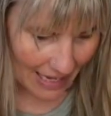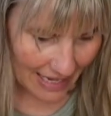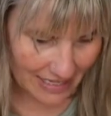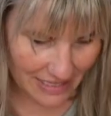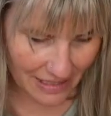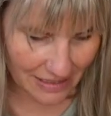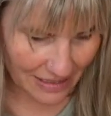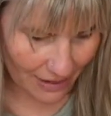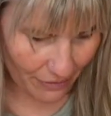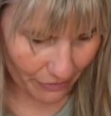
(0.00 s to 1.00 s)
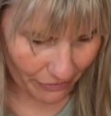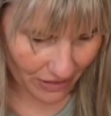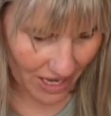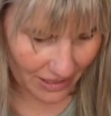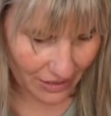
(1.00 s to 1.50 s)
It does have a
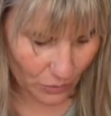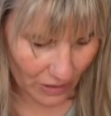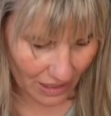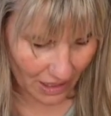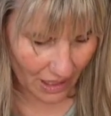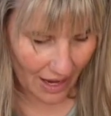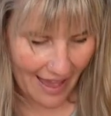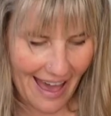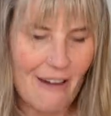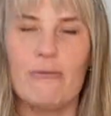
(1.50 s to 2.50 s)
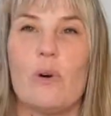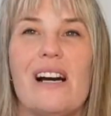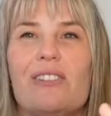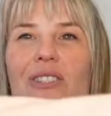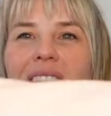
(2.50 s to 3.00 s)
flaw to it and I have
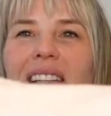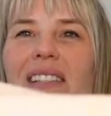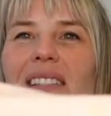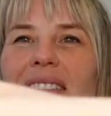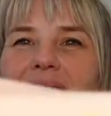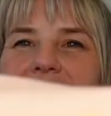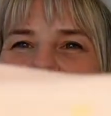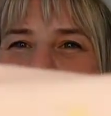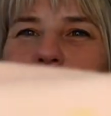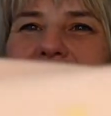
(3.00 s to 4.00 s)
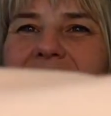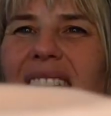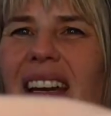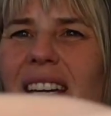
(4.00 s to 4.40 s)
washed this. It seems like it